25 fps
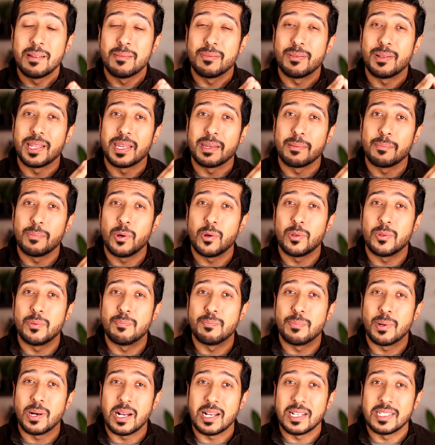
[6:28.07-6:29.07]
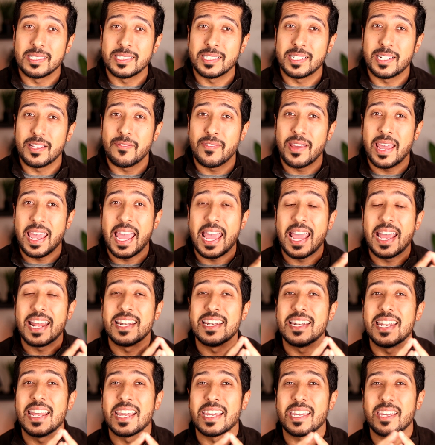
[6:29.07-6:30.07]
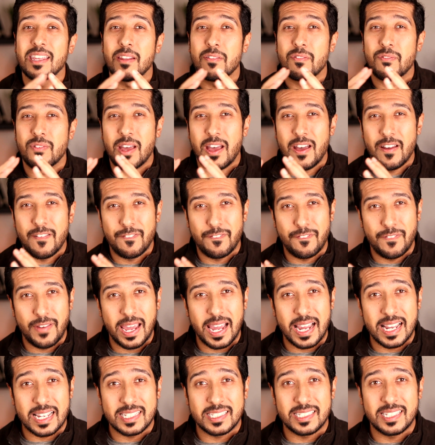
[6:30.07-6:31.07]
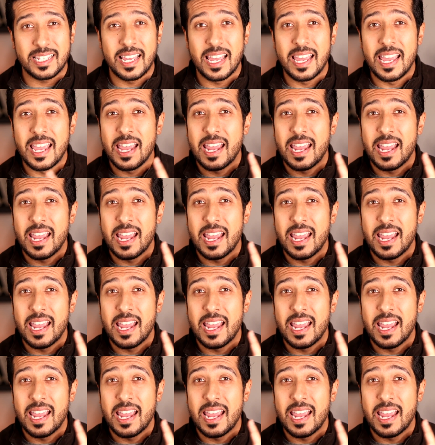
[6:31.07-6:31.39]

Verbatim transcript: playing both positive and negative effects.